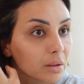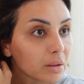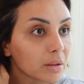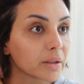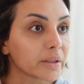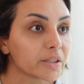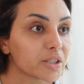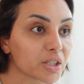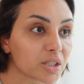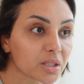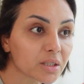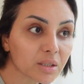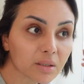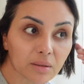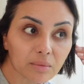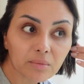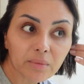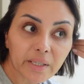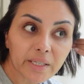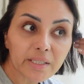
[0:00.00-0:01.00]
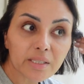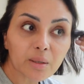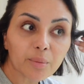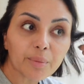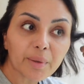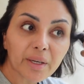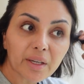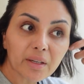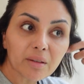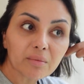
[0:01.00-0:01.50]
It just is a
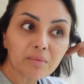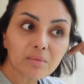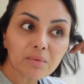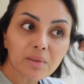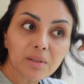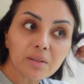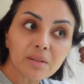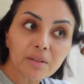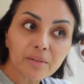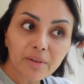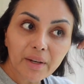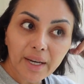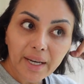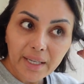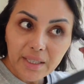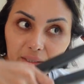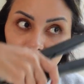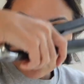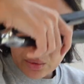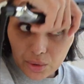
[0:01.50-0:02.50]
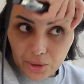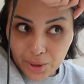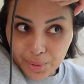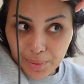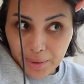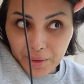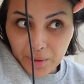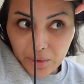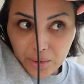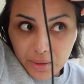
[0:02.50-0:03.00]
bit of a hassle, to
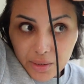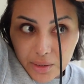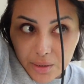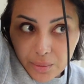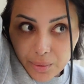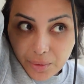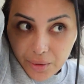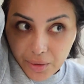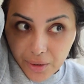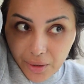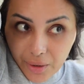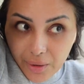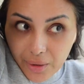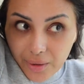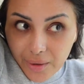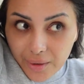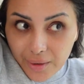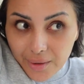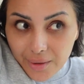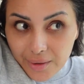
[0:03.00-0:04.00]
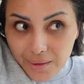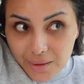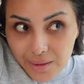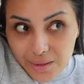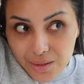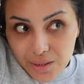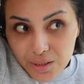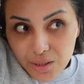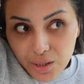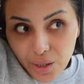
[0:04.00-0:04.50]
be honest with you.
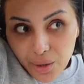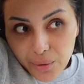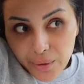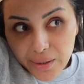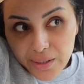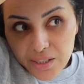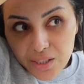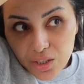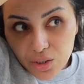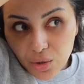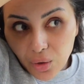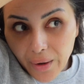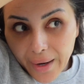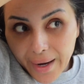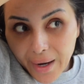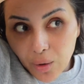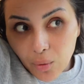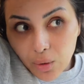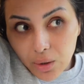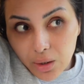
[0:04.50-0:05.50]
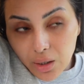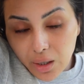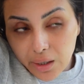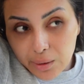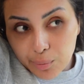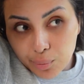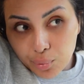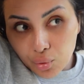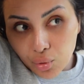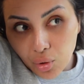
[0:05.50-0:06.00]
So, and it's not our kind
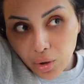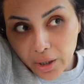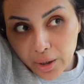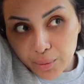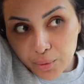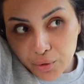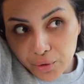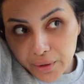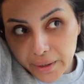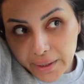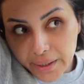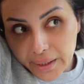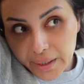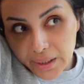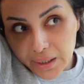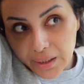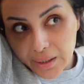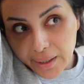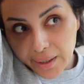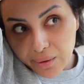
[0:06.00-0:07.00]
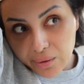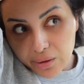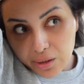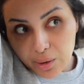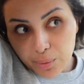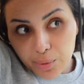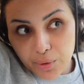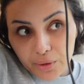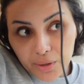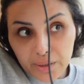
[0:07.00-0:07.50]
of primary, how can
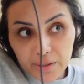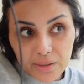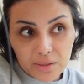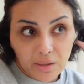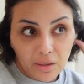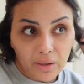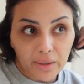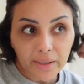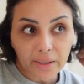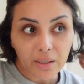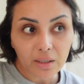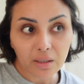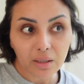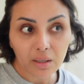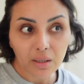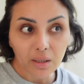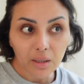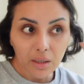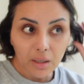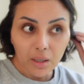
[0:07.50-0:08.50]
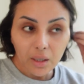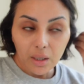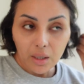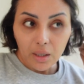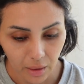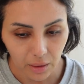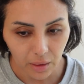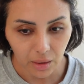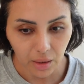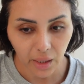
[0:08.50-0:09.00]
I put this, like,
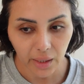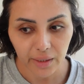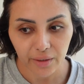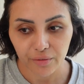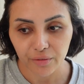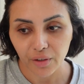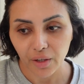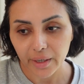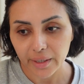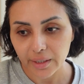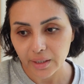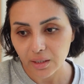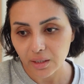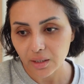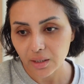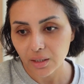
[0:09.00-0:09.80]
kind of like,